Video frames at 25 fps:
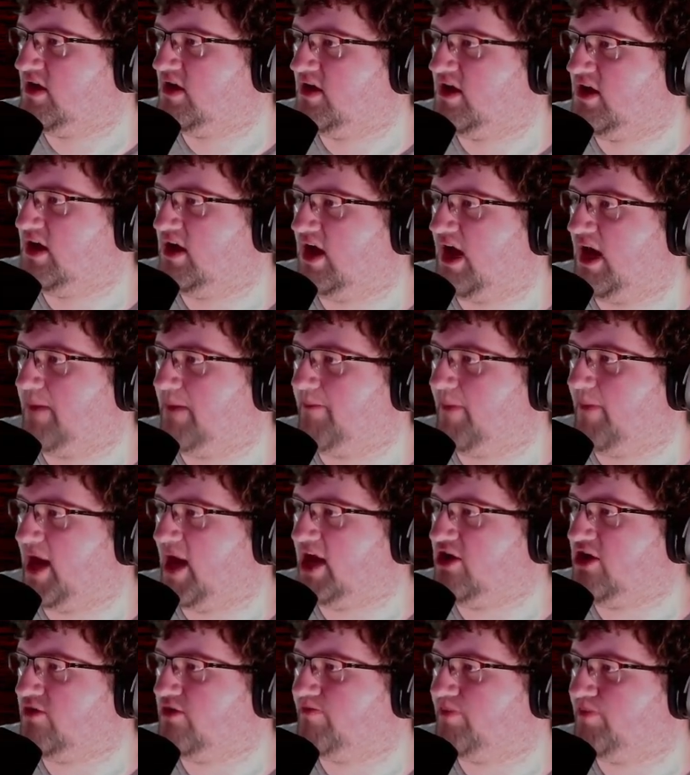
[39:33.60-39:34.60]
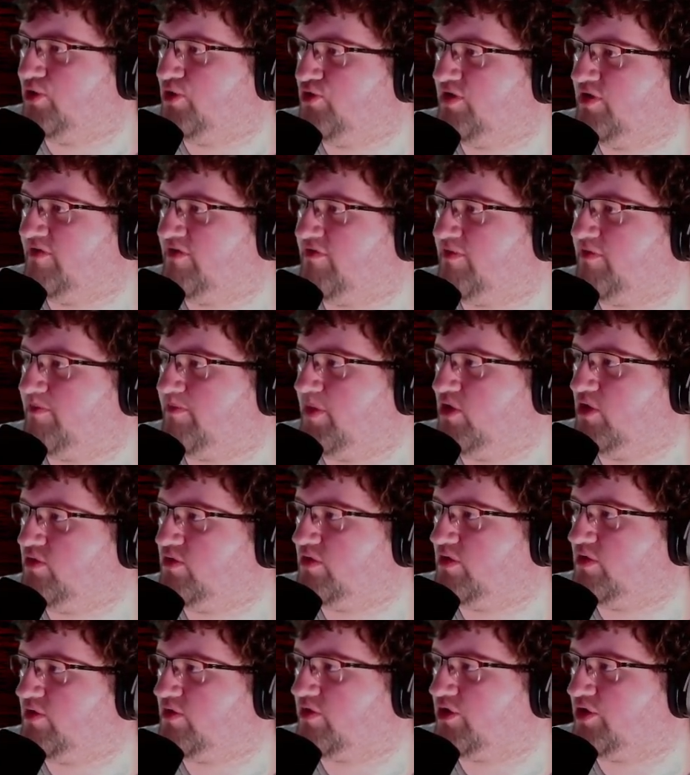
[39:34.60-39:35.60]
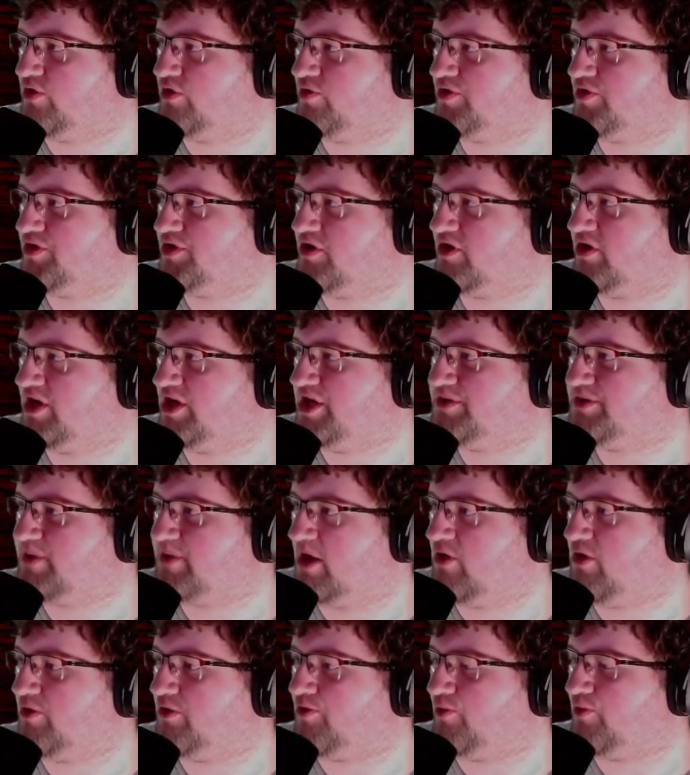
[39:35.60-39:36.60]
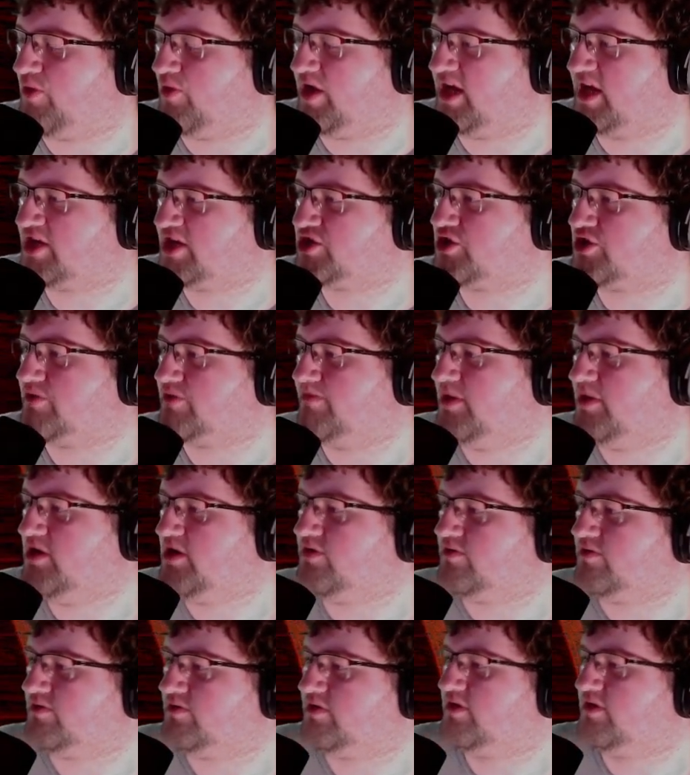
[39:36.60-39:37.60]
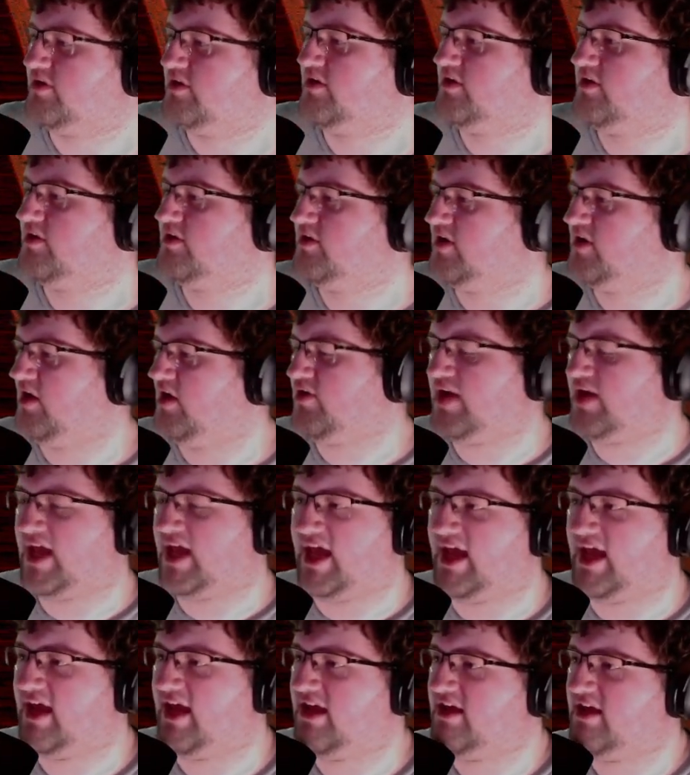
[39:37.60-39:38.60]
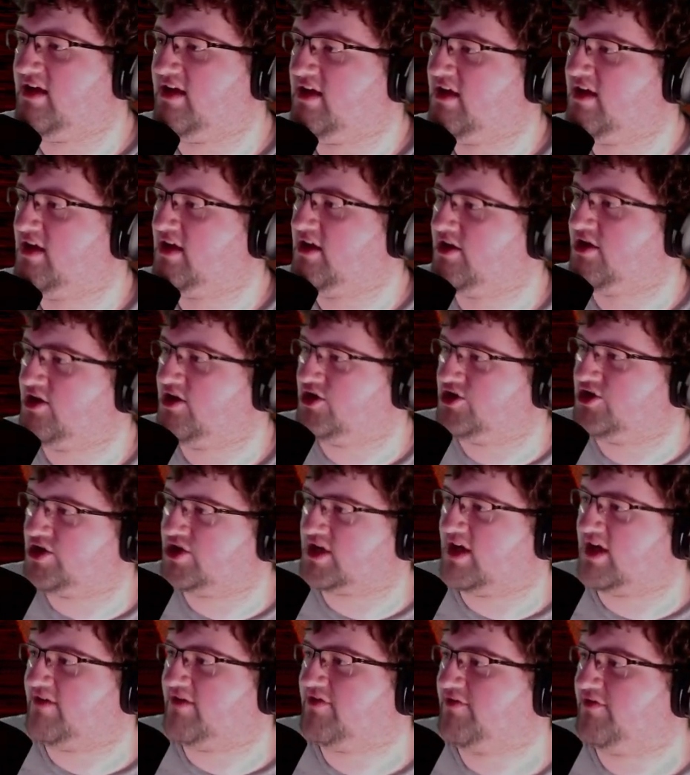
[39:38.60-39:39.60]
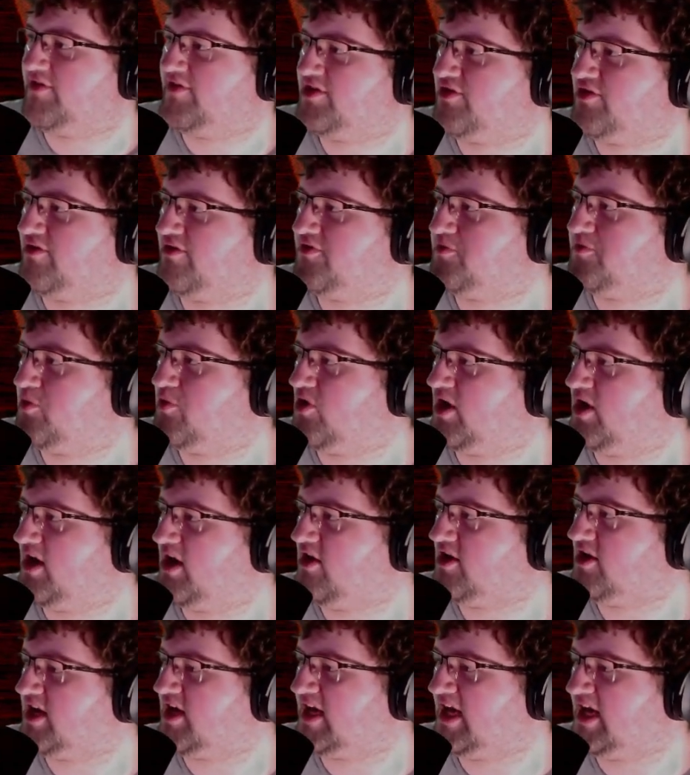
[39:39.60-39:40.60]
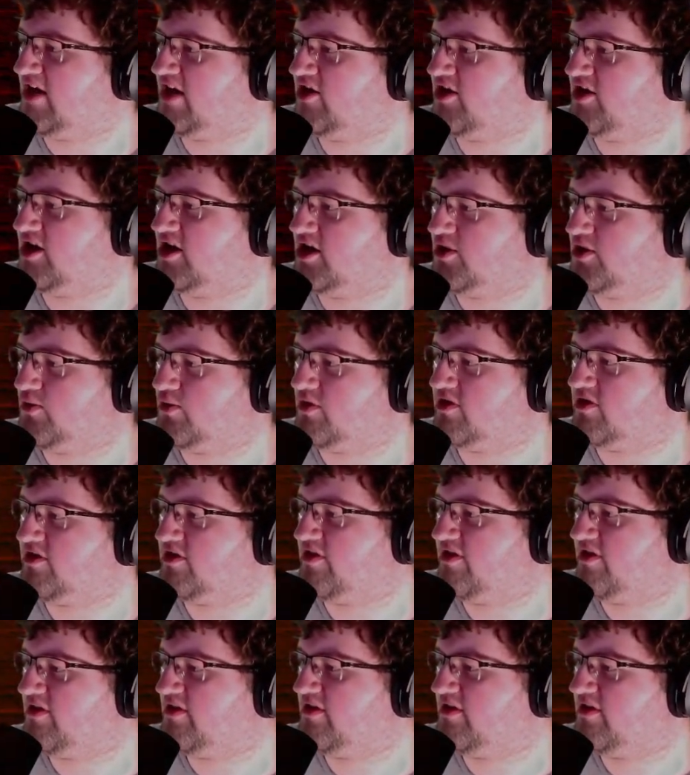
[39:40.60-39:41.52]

A minor boon of the Bone Lord. You will start each battle with 1 extra bone. Okay. You shook off the viscera of the poor elk and carried onwards.